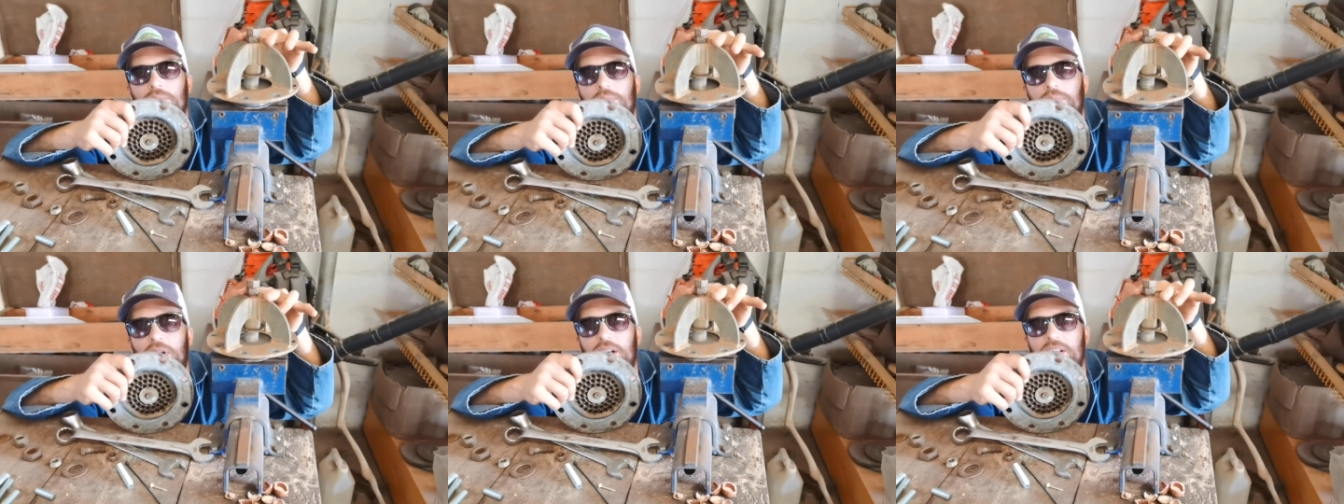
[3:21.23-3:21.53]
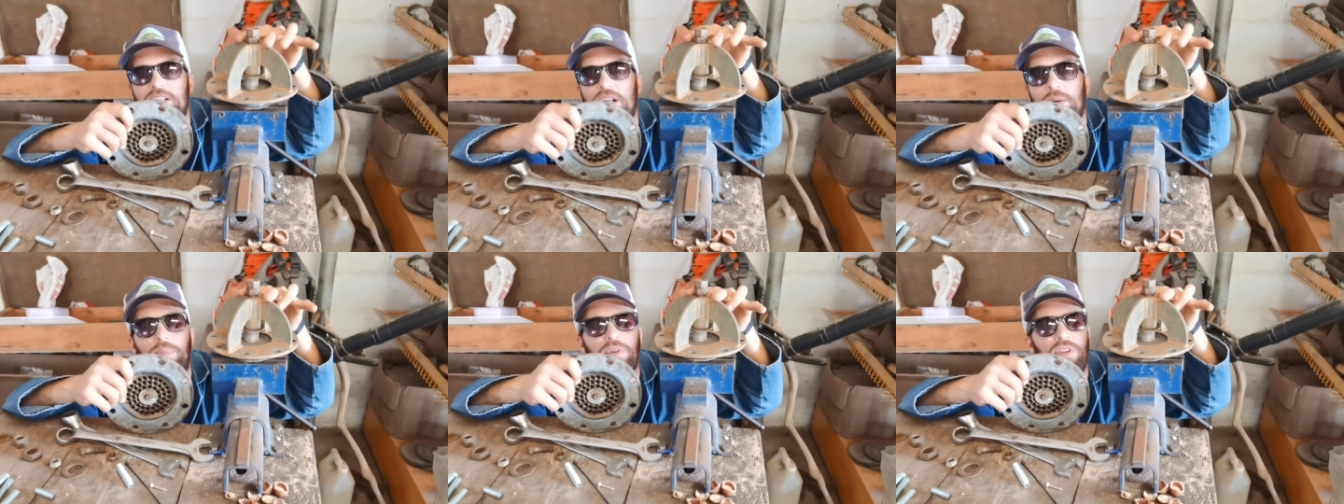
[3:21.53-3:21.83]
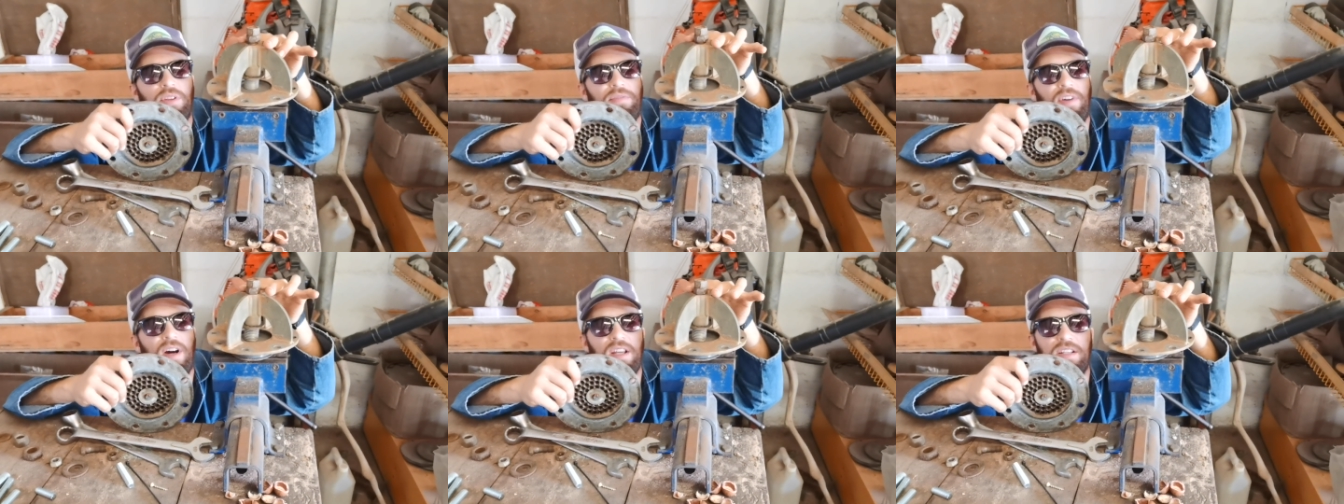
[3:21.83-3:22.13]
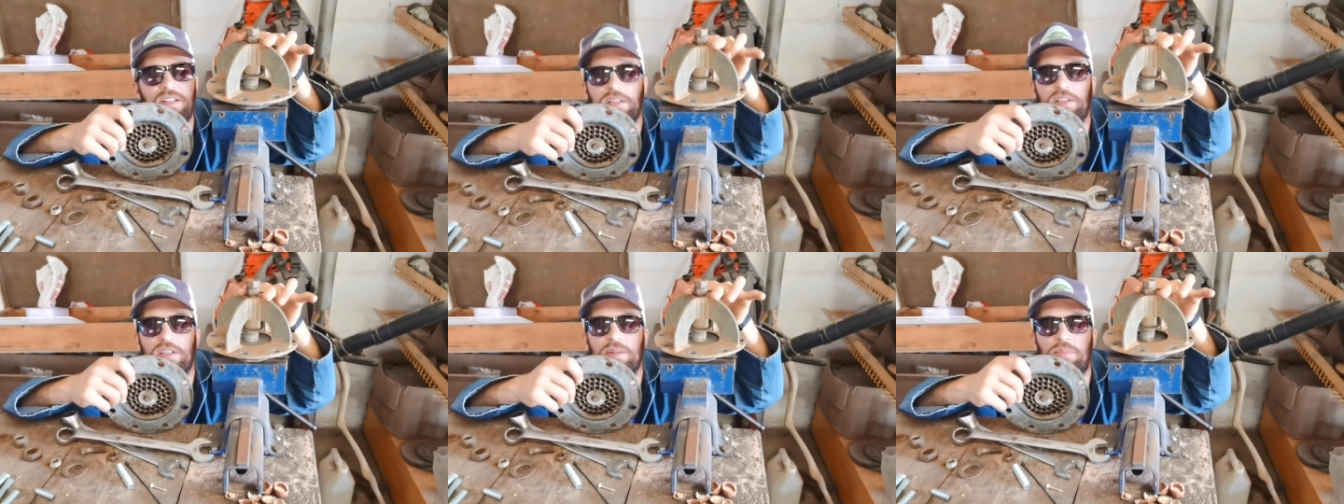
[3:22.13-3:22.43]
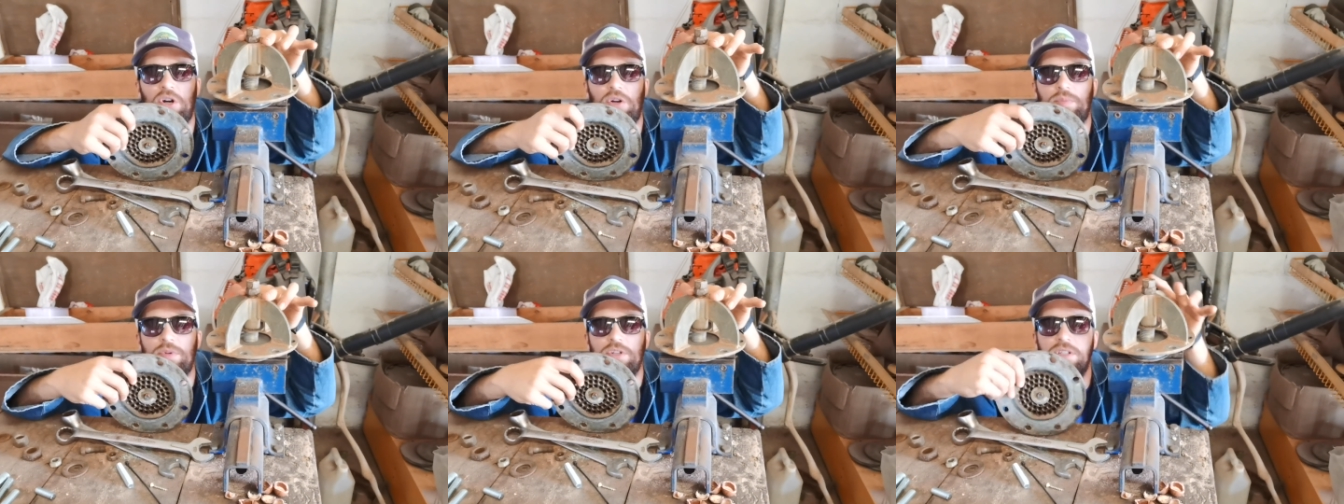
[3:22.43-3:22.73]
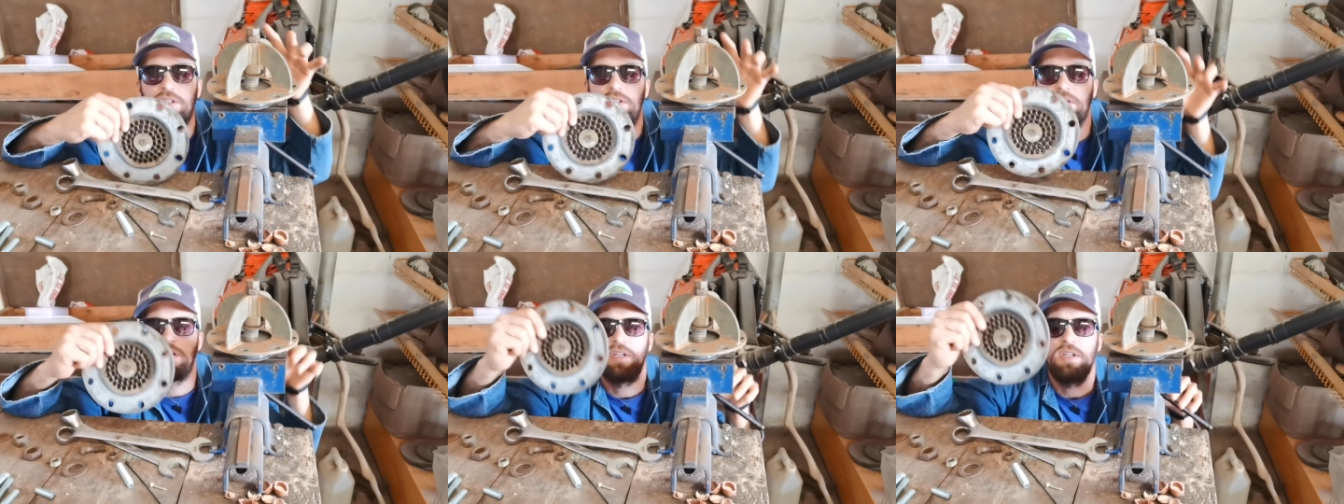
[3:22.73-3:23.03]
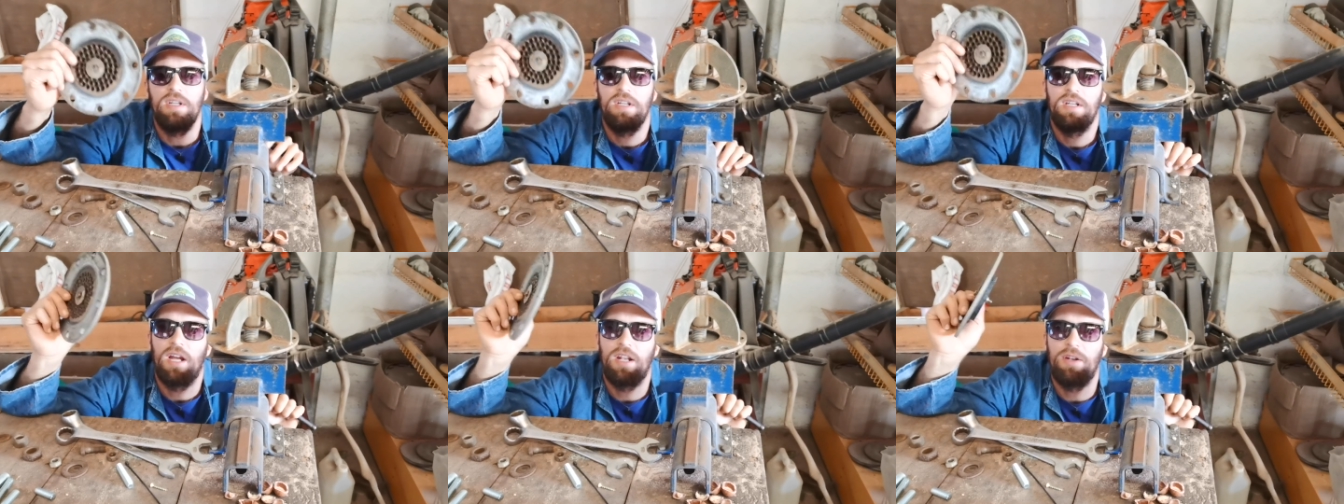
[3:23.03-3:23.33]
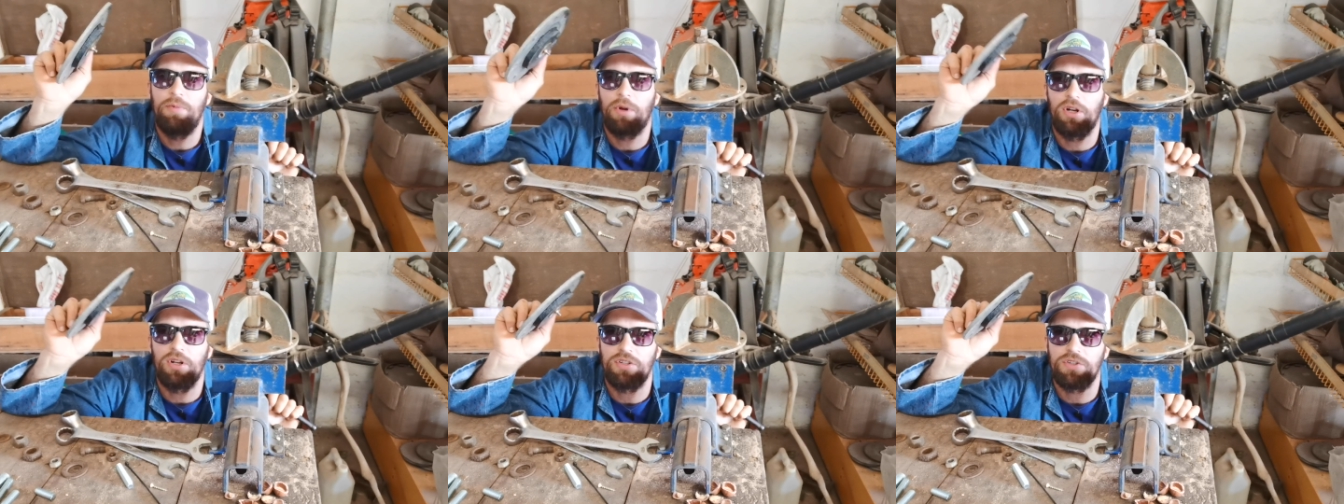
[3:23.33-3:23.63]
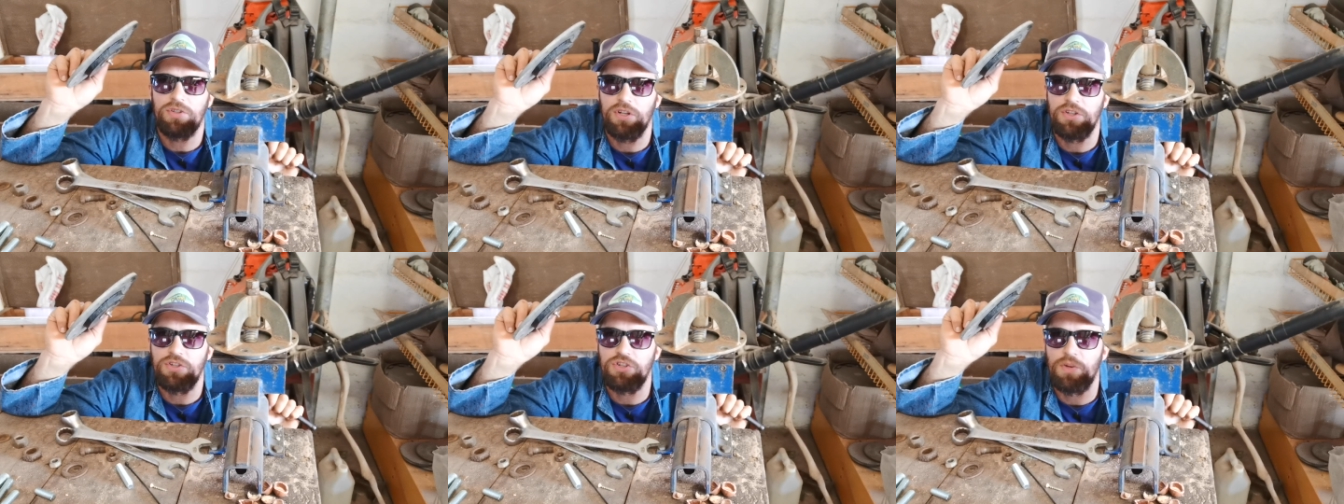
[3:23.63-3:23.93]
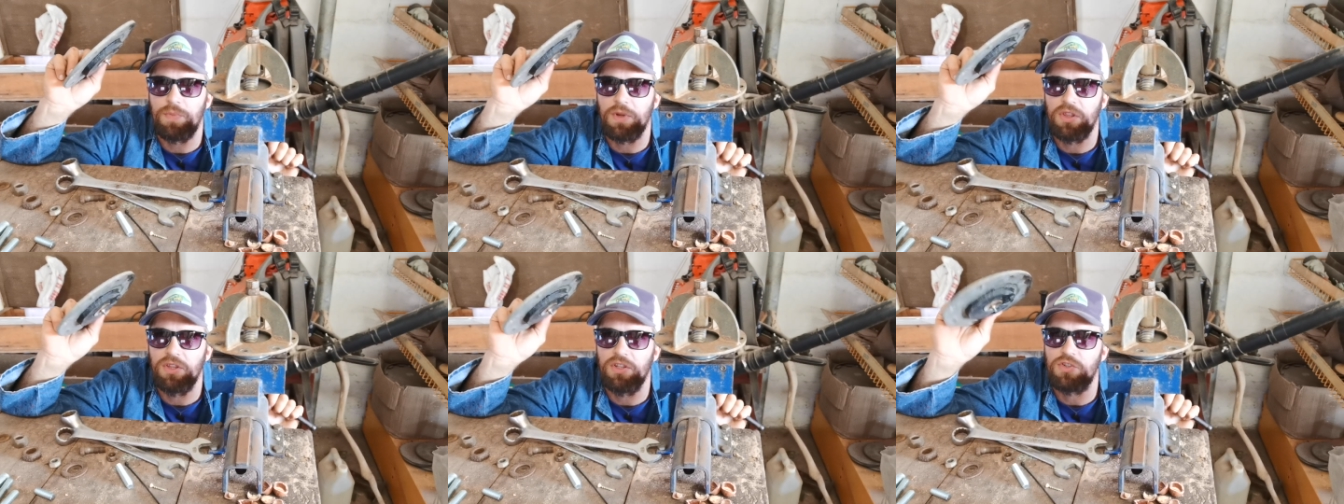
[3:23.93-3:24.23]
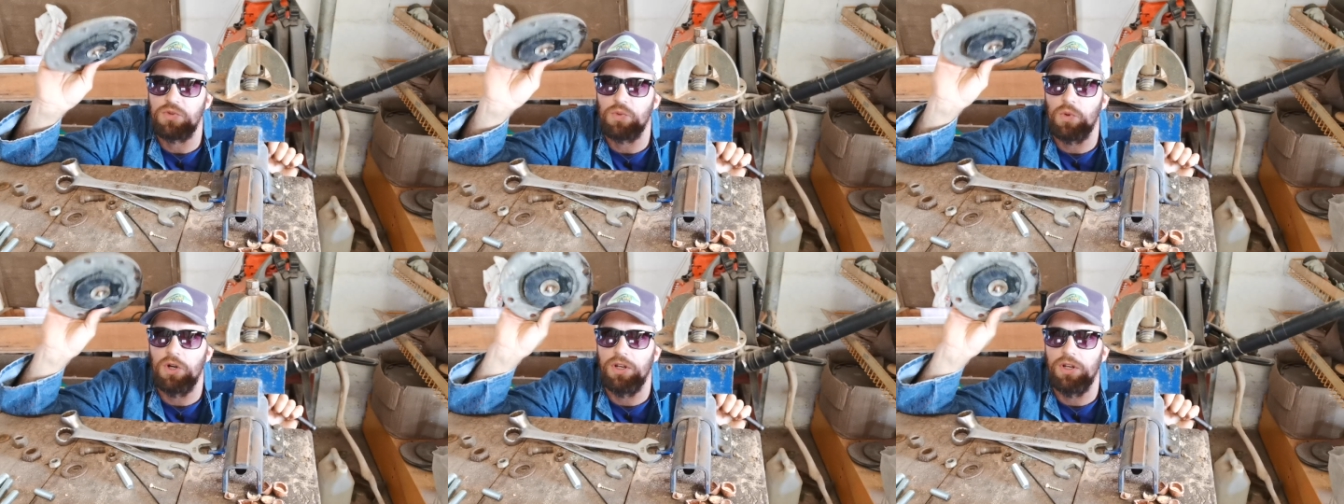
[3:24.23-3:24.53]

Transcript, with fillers: plugged up in the vise at the moment, and we're going to start stripping this